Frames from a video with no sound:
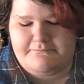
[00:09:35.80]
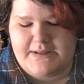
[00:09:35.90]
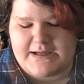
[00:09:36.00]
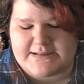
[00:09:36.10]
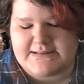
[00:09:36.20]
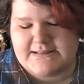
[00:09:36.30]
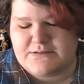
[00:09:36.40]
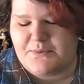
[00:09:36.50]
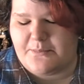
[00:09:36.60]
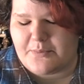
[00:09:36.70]
because it
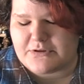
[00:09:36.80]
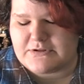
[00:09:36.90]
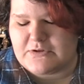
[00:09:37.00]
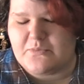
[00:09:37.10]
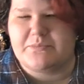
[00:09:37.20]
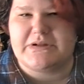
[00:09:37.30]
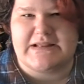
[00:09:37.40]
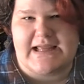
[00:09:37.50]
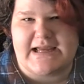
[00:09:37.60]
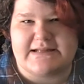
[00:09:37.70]
says what book do you
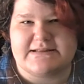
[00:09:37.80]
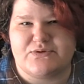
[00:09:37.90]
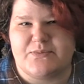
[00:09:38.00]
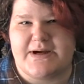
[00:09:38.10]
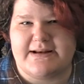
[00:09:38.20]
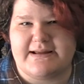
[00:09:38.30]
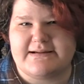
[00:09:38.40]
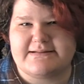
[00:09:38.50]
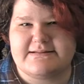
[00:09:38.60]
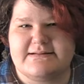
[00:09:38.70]
plan to buy
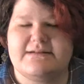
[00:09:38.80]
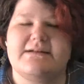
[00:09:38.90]
next.